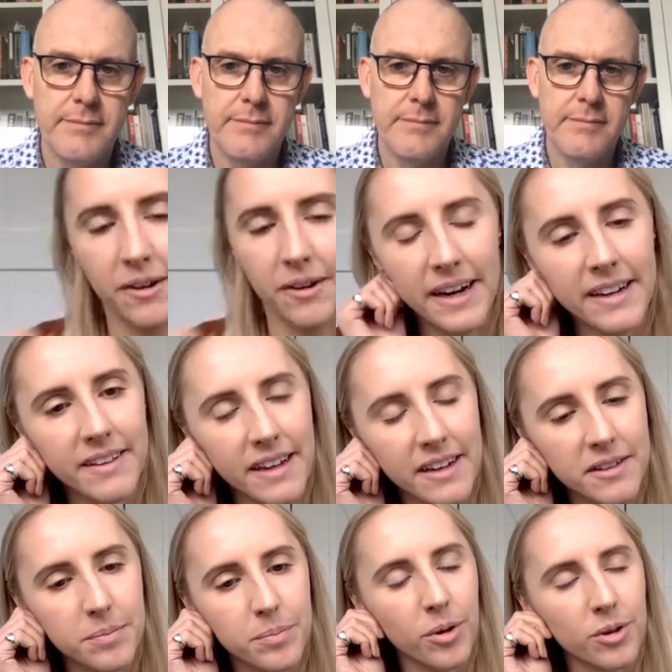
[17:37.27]
Yeah, great.
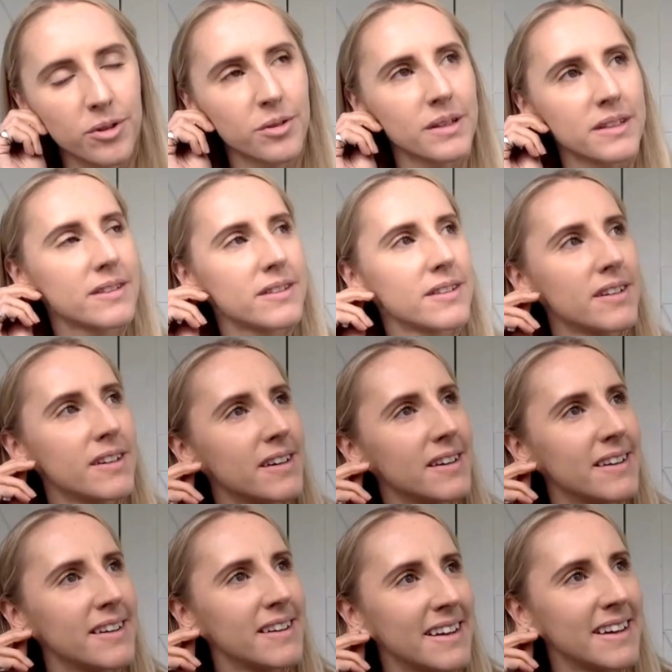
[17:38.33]
Thanks, Paul. So it's
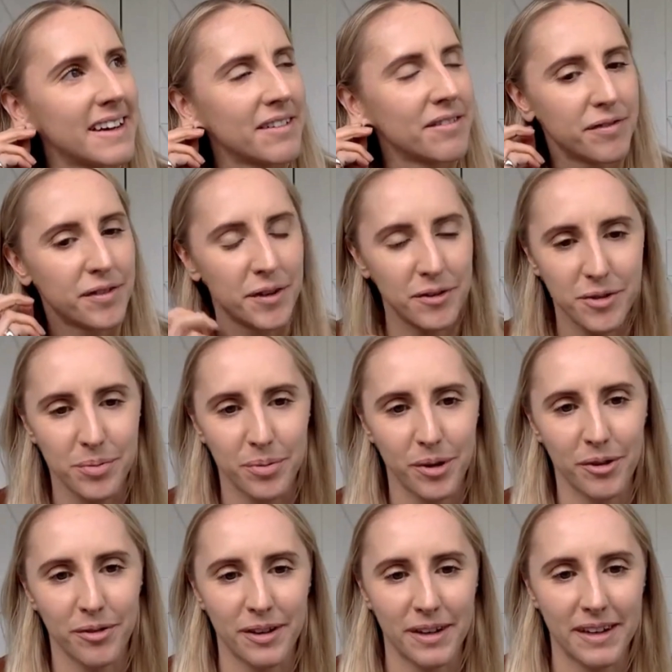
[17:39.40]
in
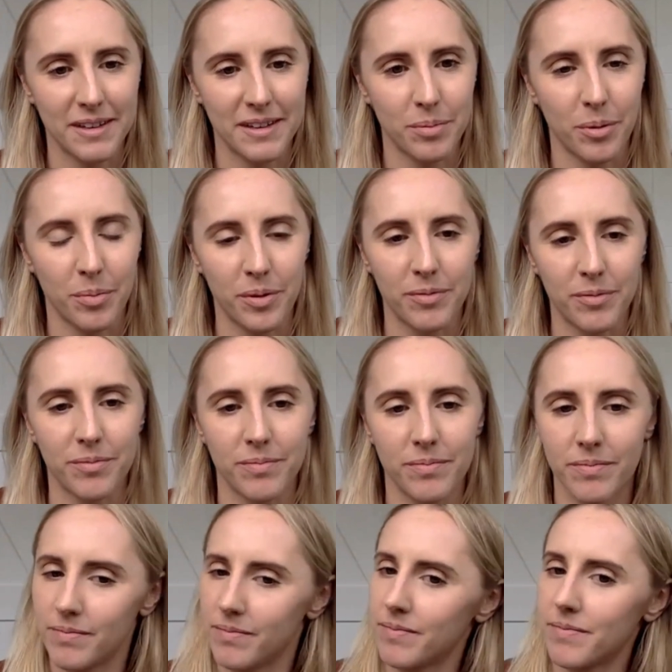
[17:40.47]
future-proofing, it's probably
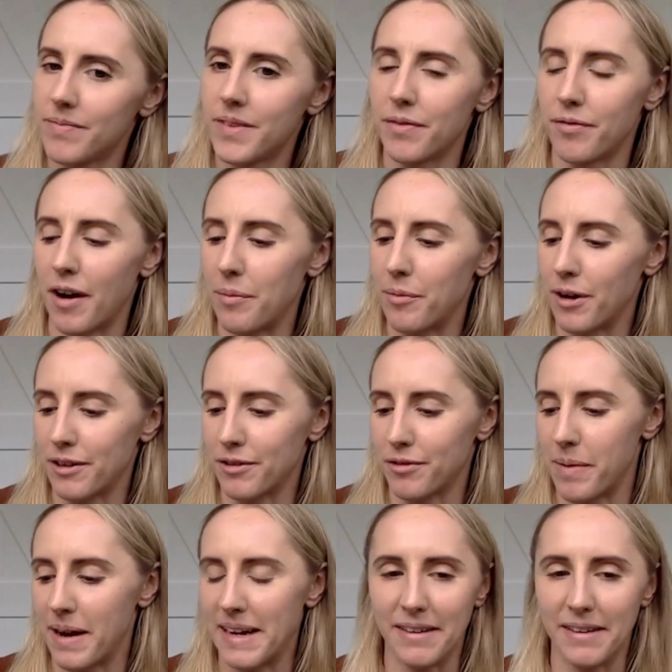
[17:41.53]
the frameworks
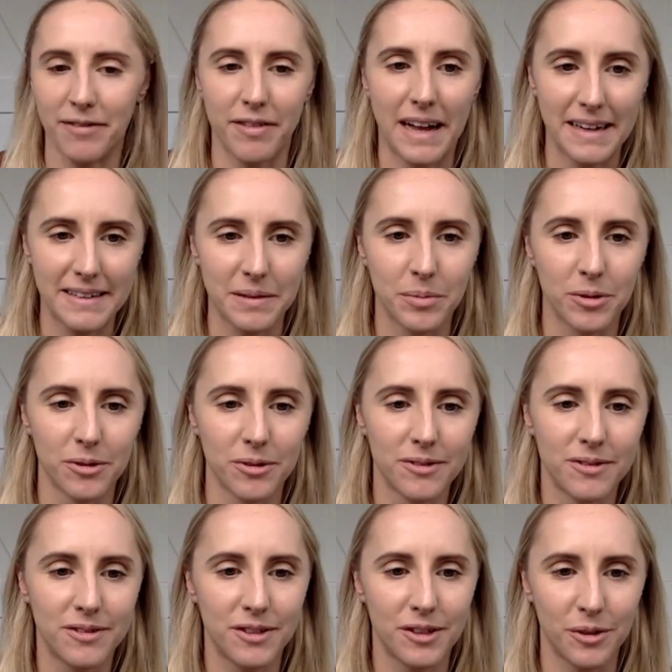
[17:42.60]
remaining
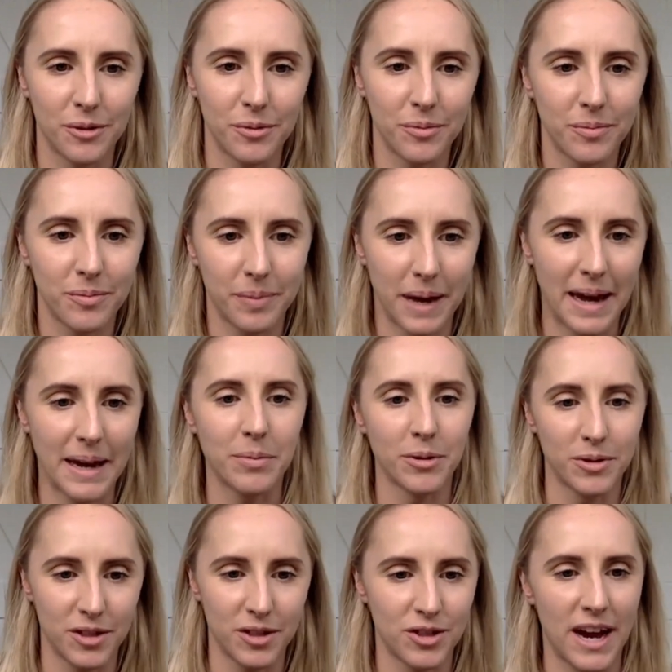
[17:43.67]
flexible to be
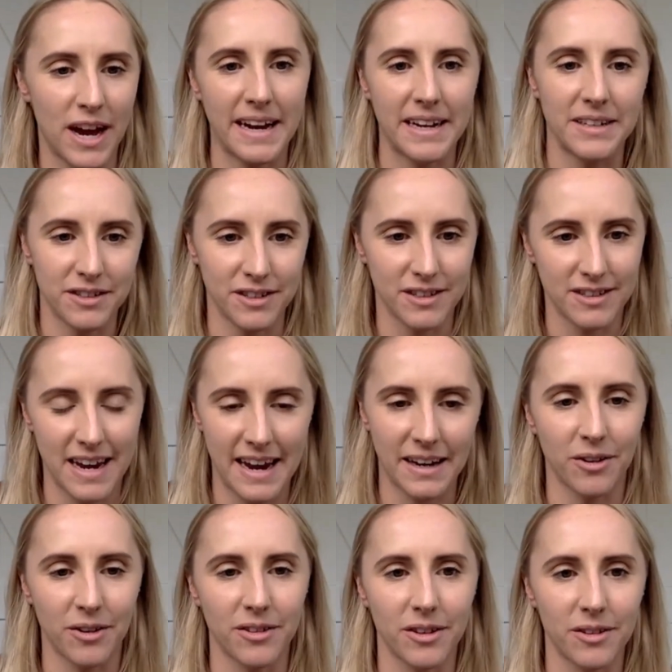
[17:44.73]
able to change and
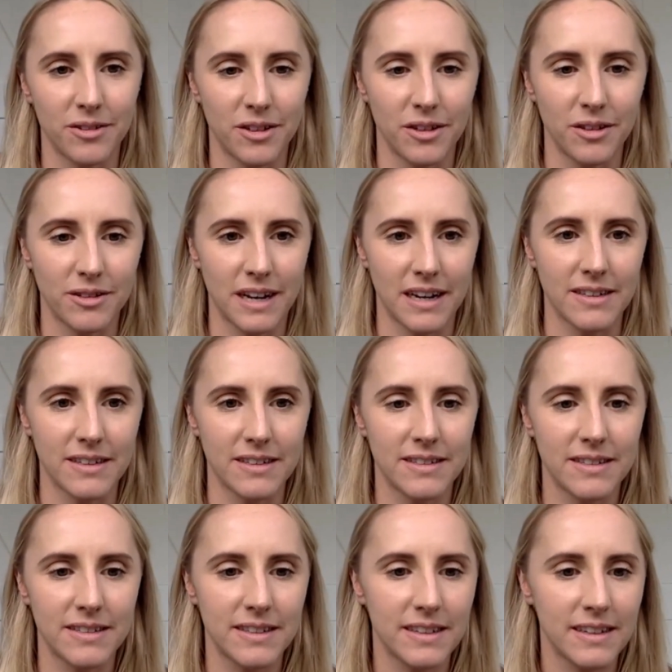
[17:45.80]
take on those new
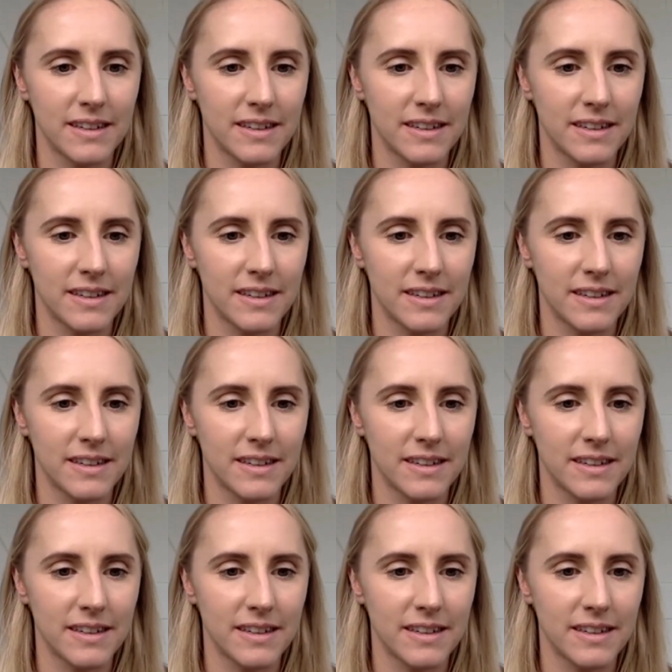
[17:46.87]
standards